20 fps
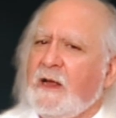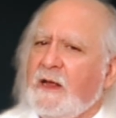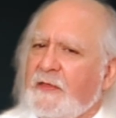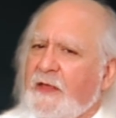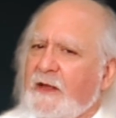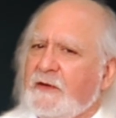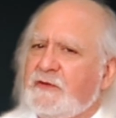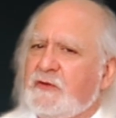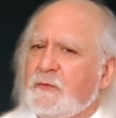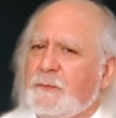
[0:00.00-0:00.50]

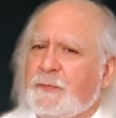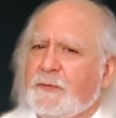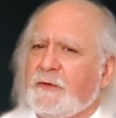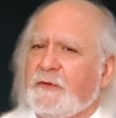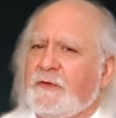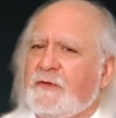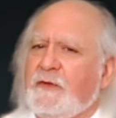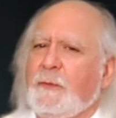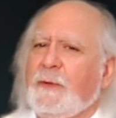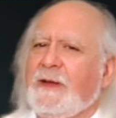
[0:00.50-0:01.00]
That
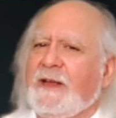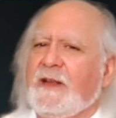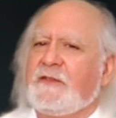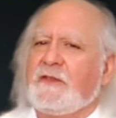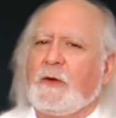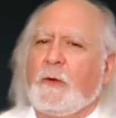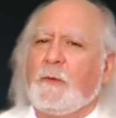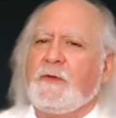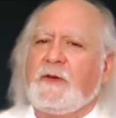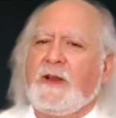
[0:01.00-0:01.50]
Jupiter's doing
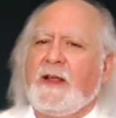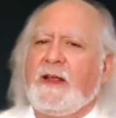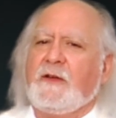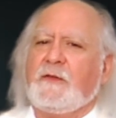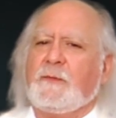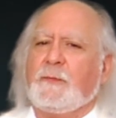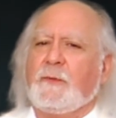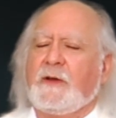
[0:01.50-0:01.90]
its own dance.